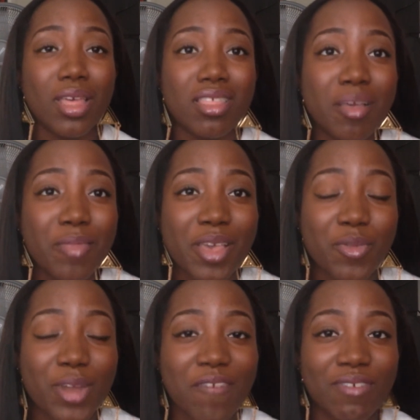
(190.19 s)

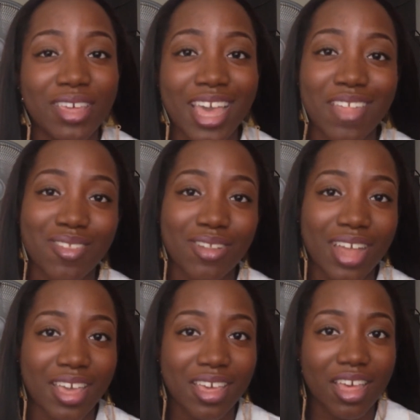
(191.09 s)
Sometimes when I forget to
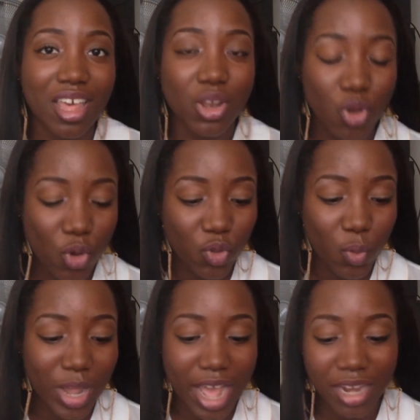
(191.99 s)
like note
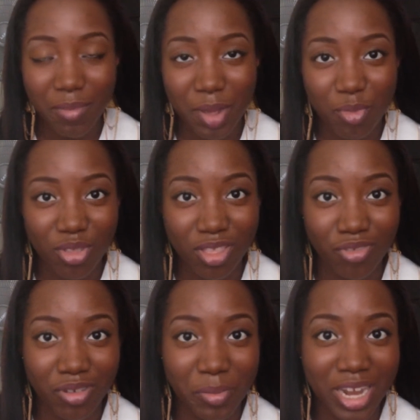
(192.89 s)
when I did my protein
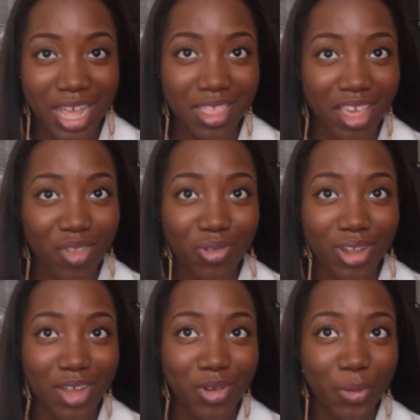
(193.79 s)
treatment, I tend to
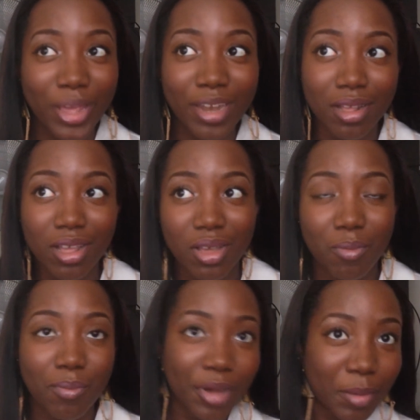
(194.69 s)
like do it
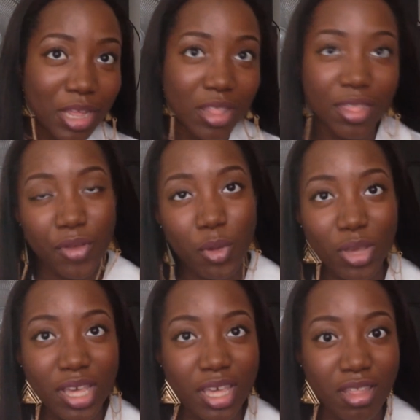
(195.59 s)
probably in
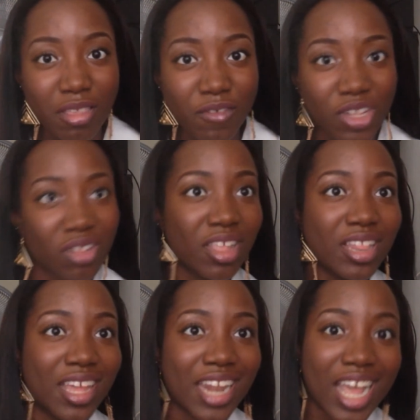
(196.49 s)
3-week intervals,
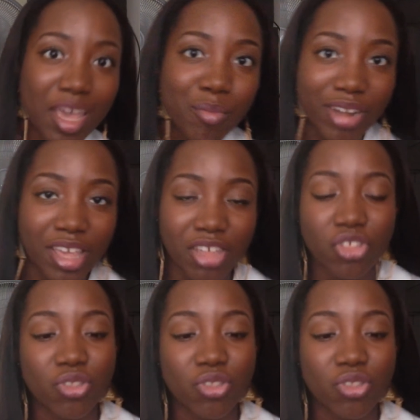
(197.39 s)
and then I get breakage.